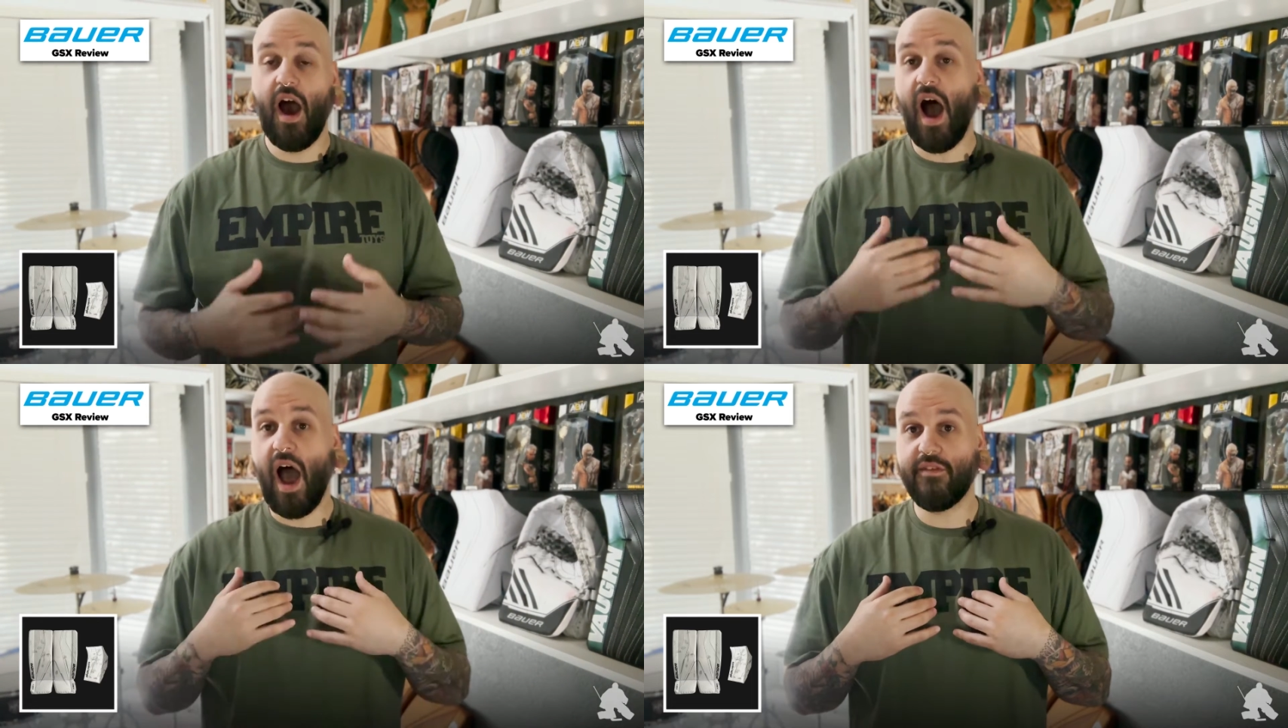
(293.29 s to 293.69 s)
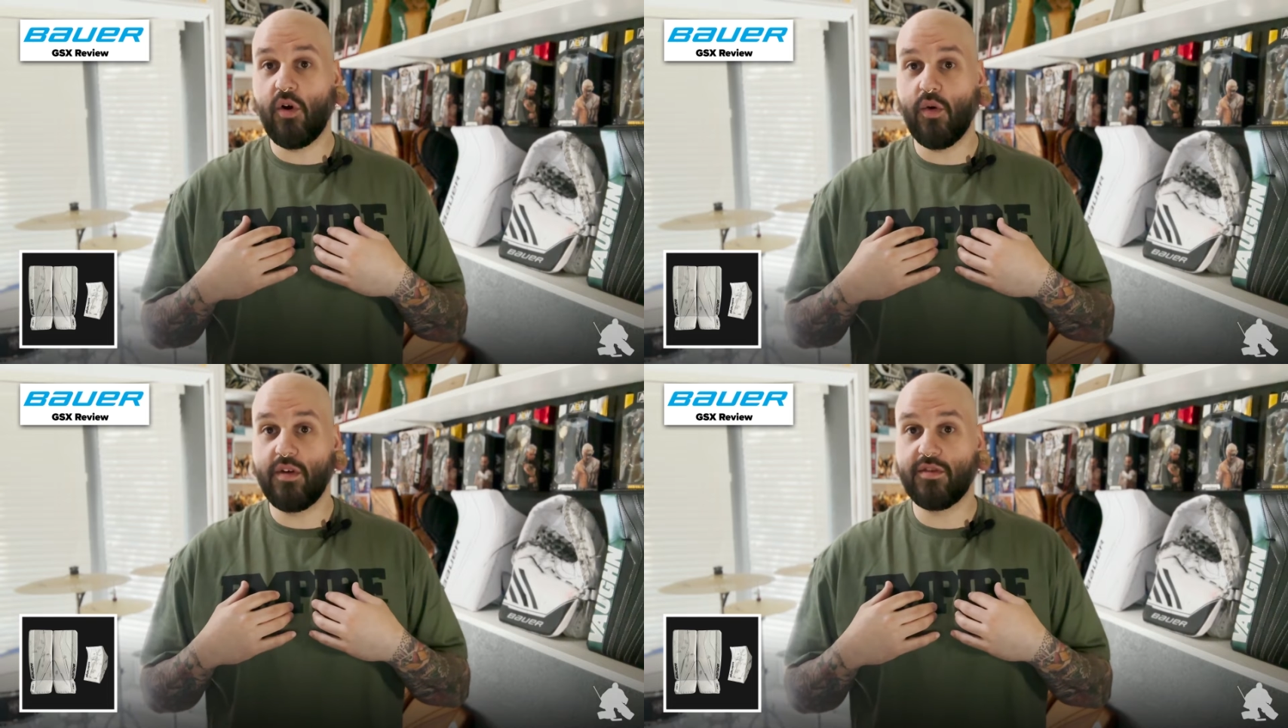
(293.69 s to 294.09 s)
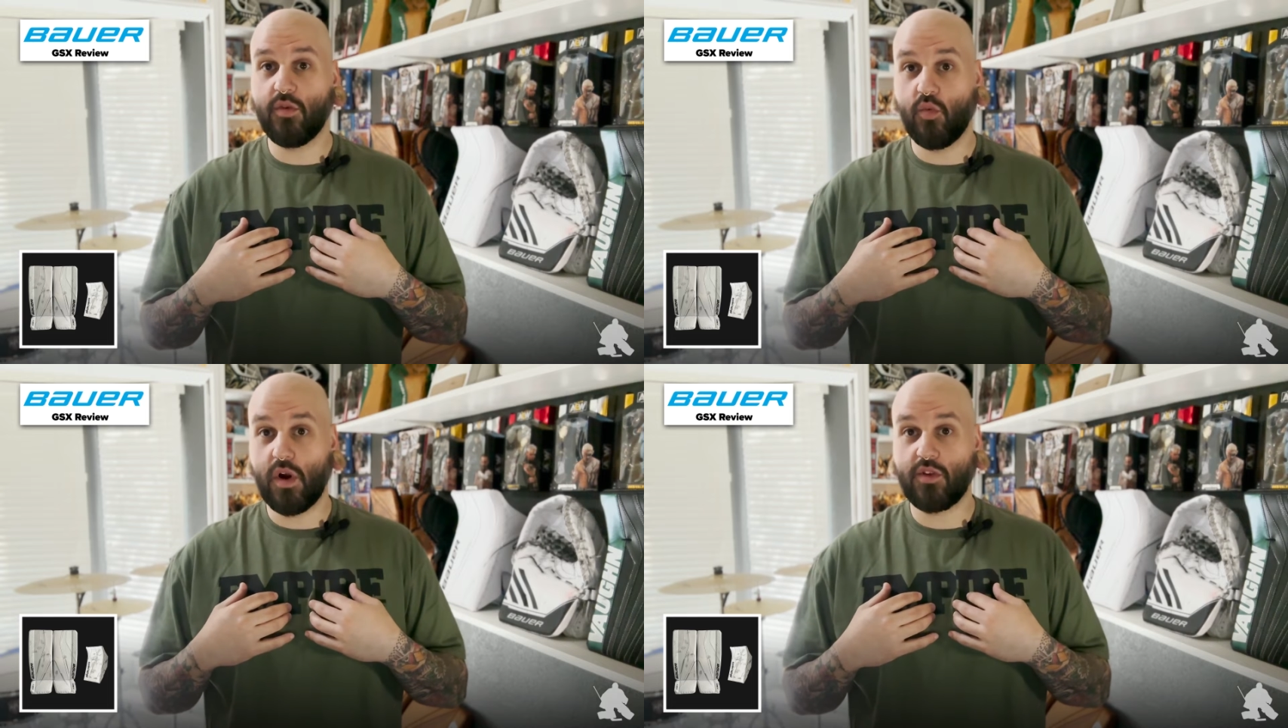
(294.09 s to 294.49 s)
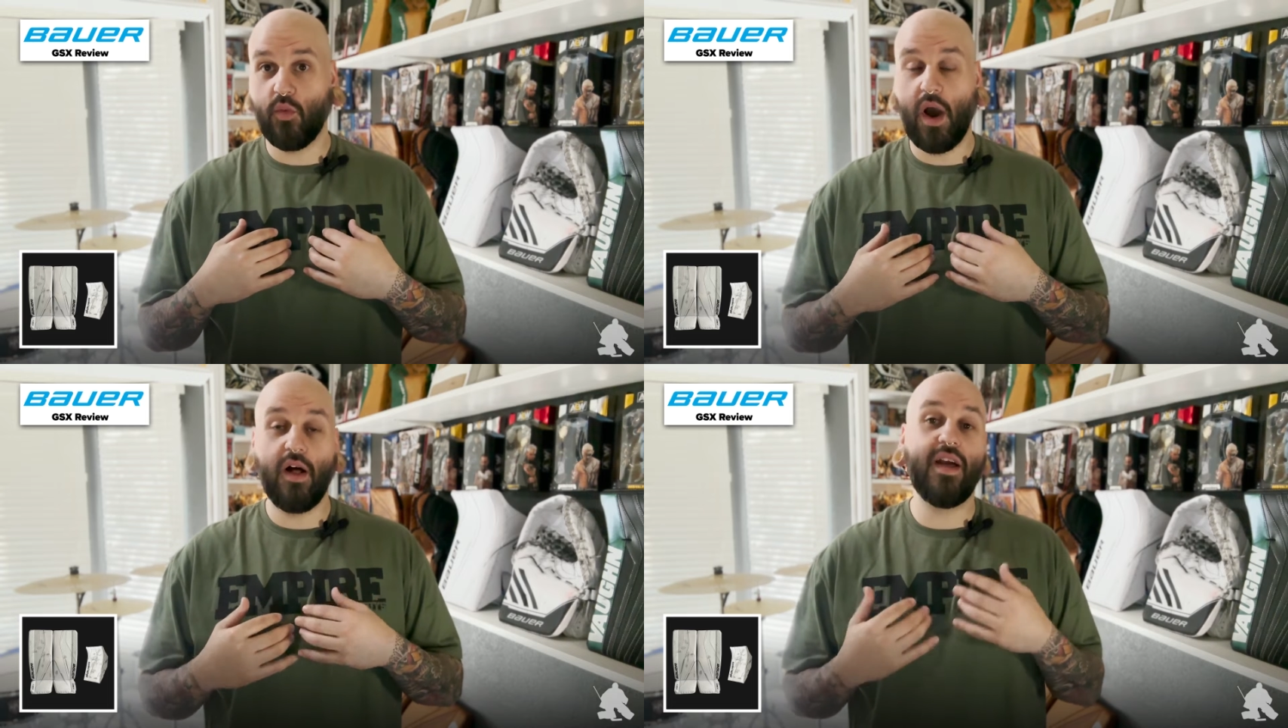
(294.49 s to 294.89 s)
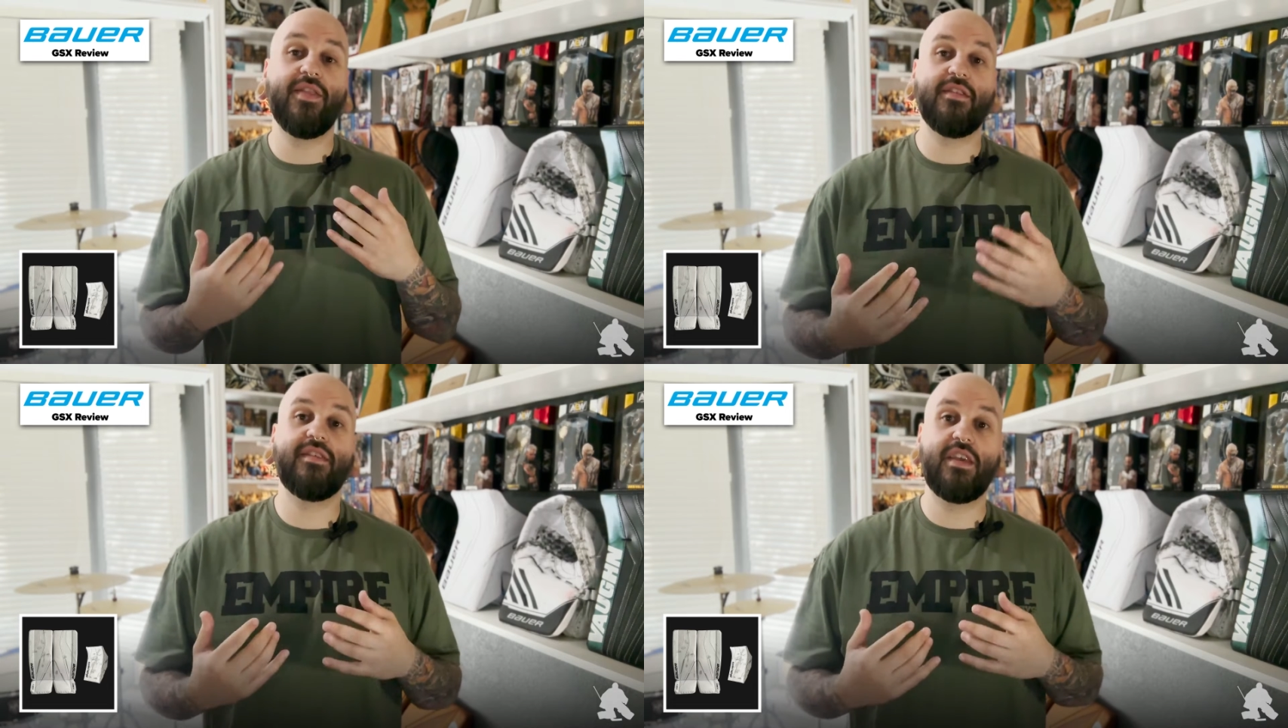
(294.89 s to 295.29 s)
I've always worked well in
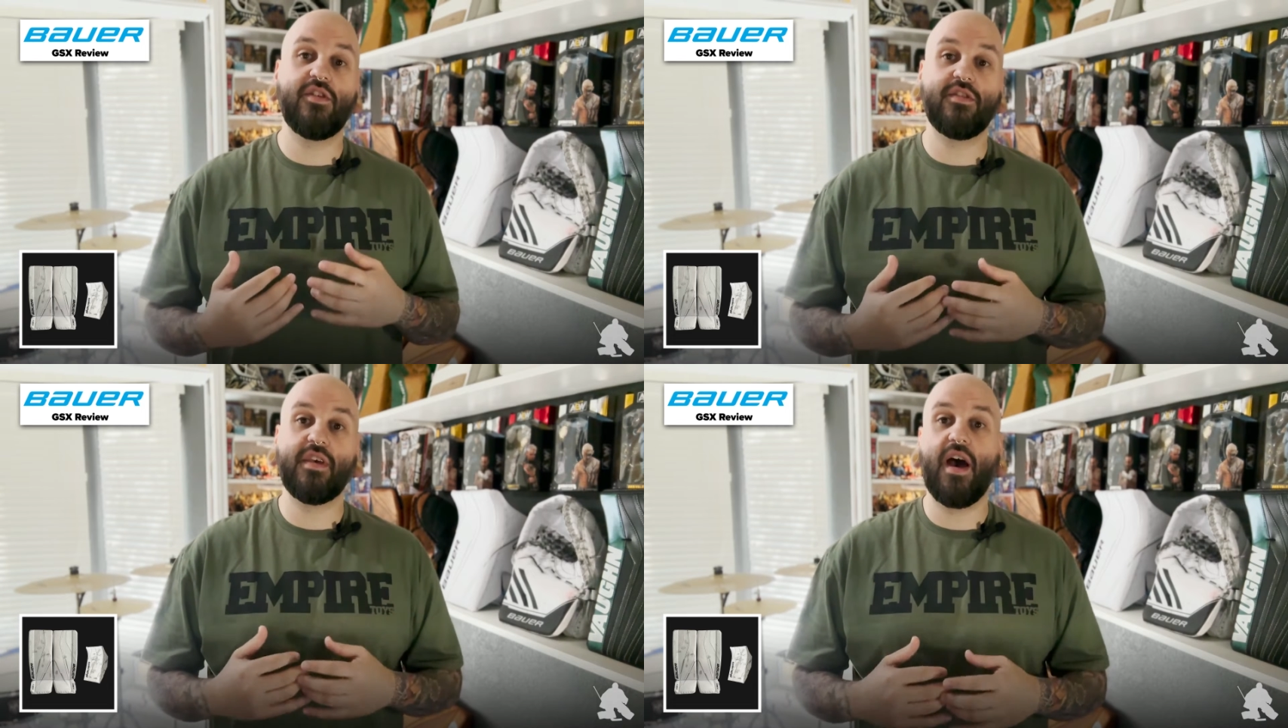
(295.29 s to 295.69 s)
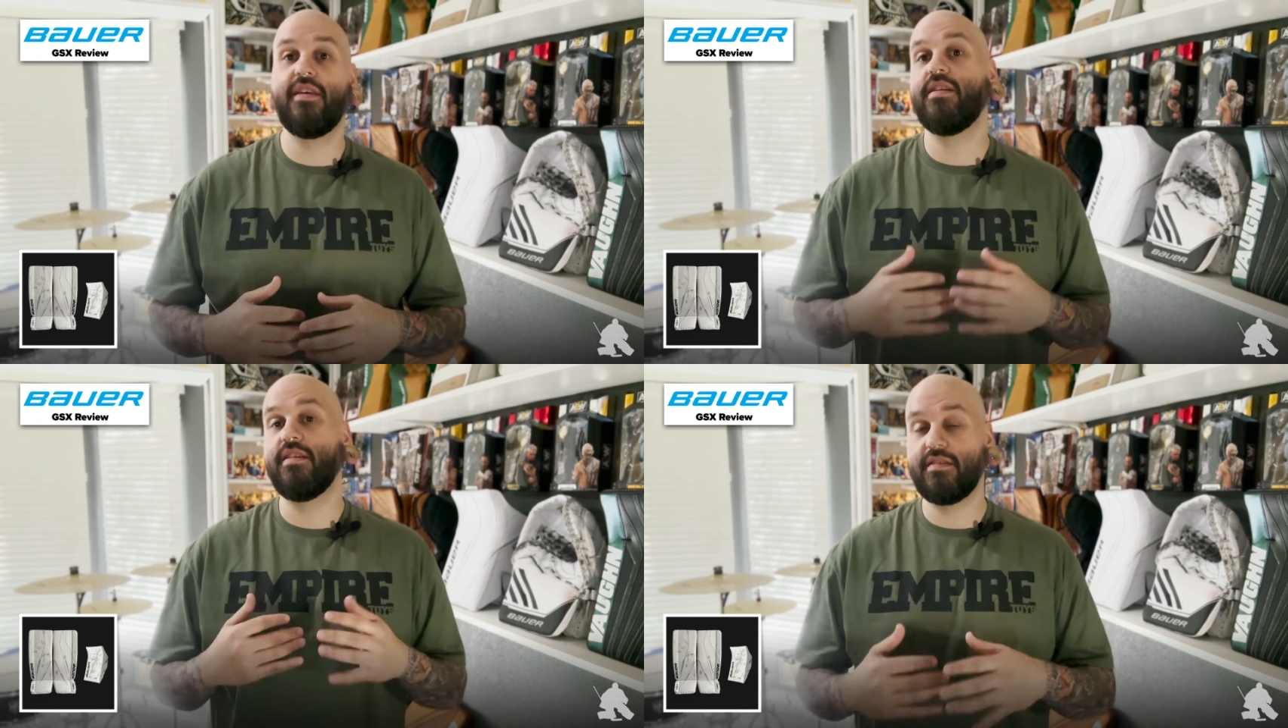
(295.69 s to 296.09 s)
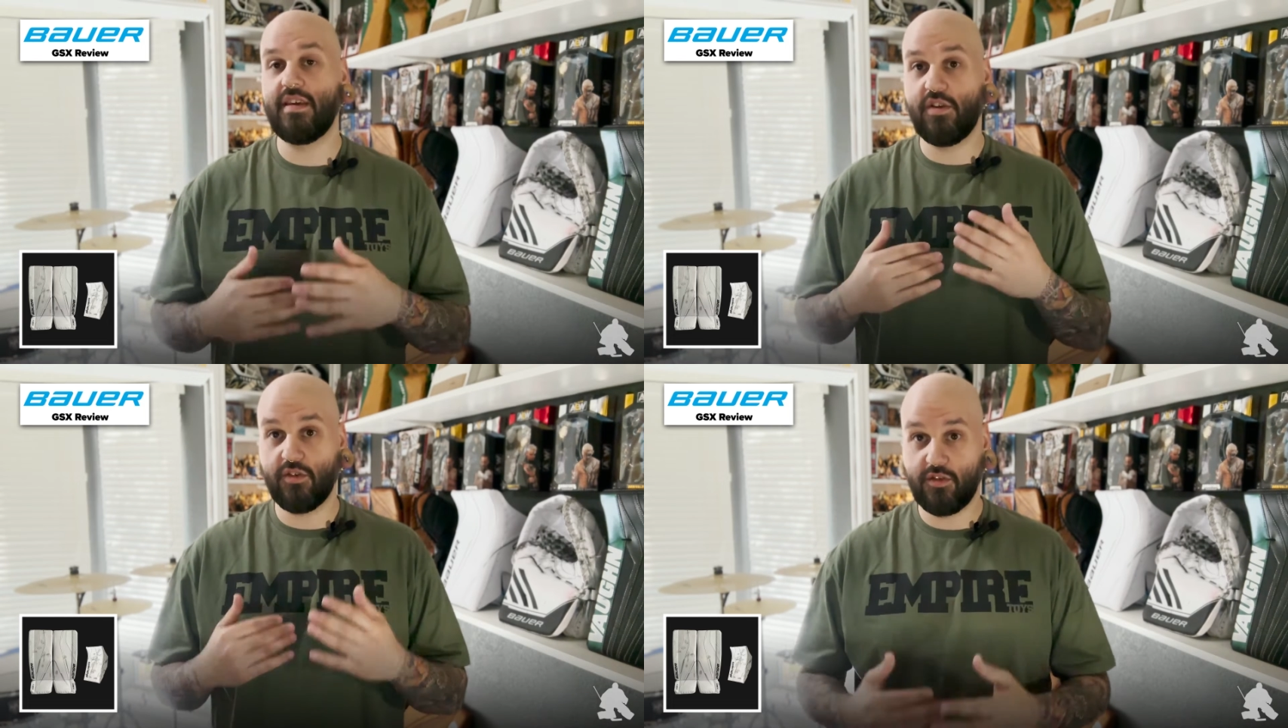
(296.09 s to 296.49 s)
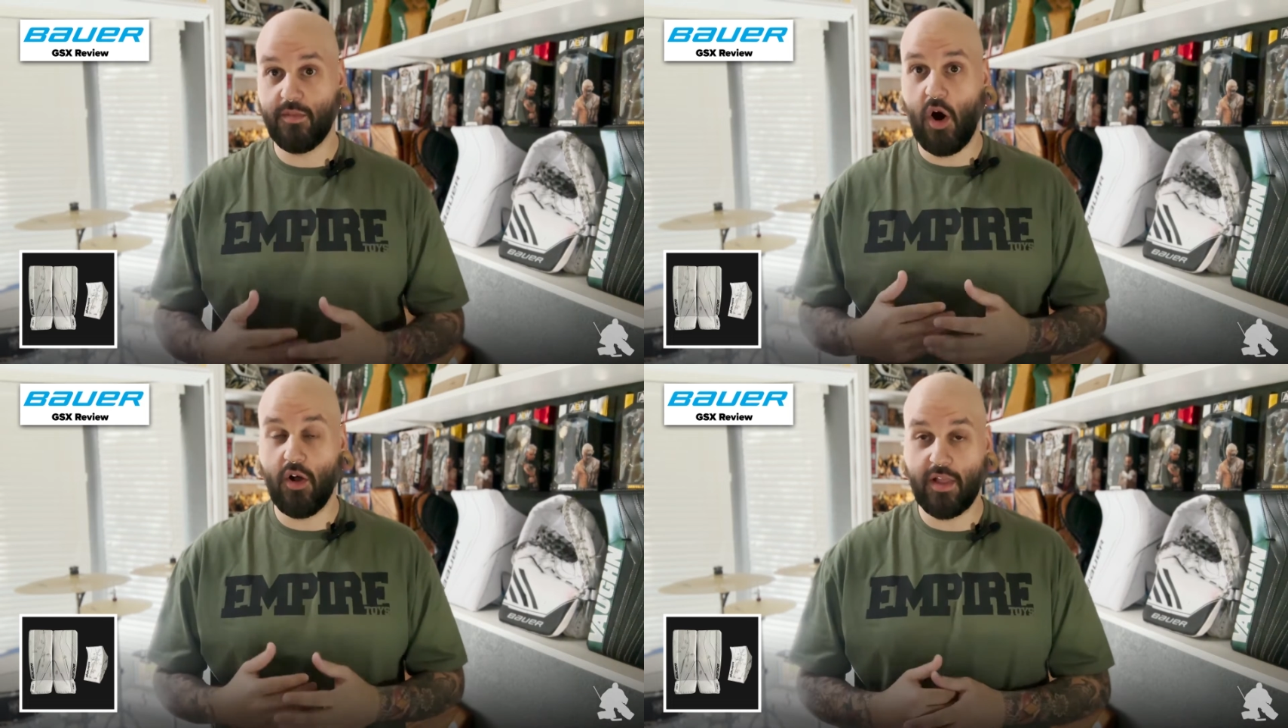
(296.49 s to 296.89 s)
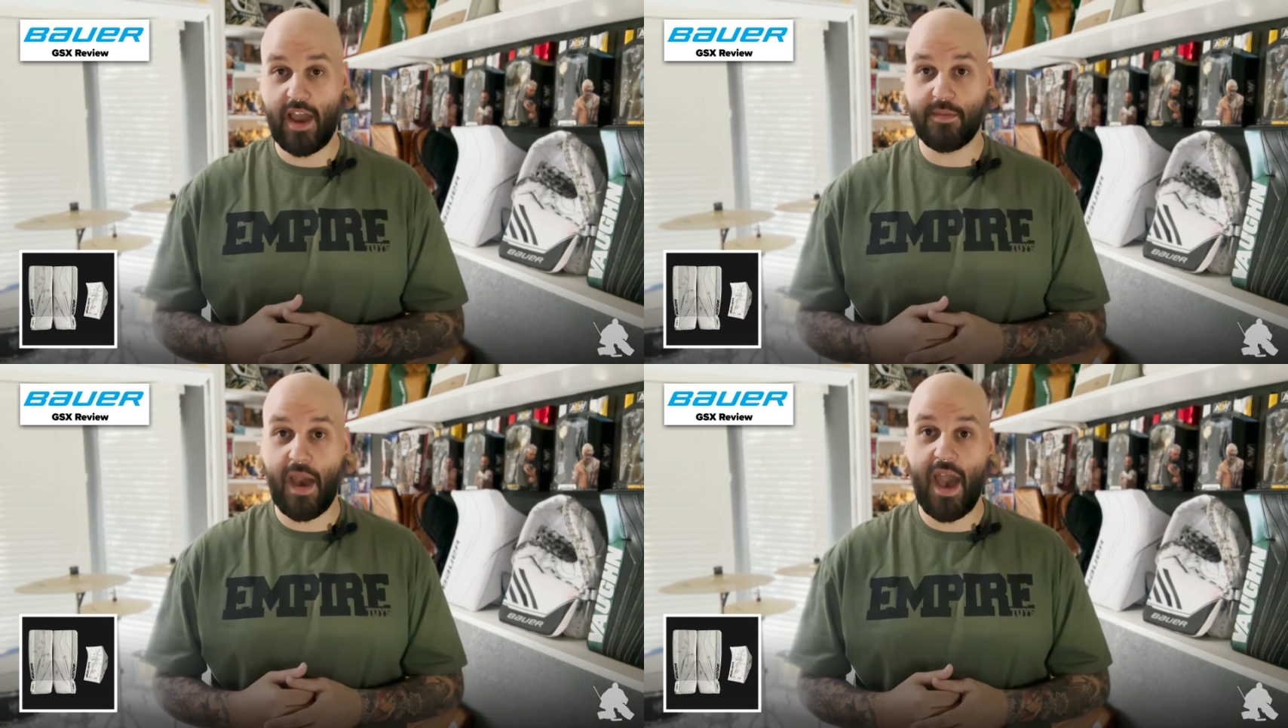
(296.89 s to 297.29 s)
the senior size and a senior small
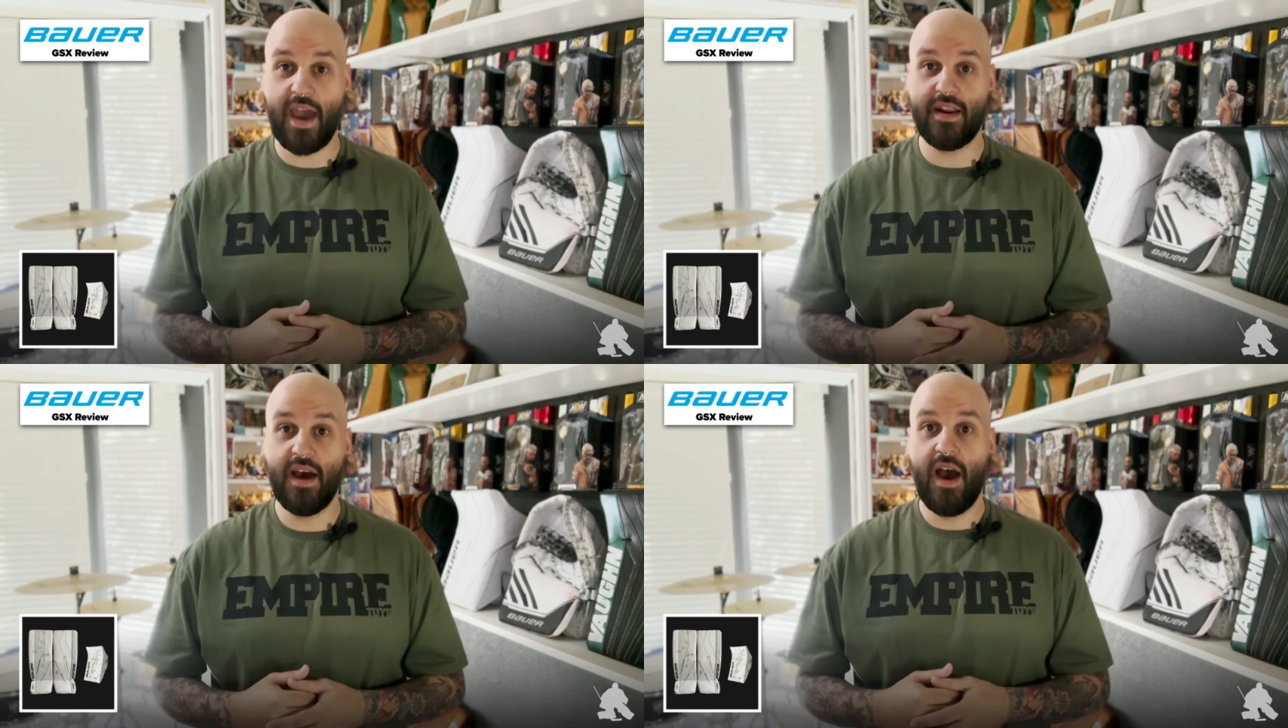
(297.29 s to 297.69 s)
leg pad.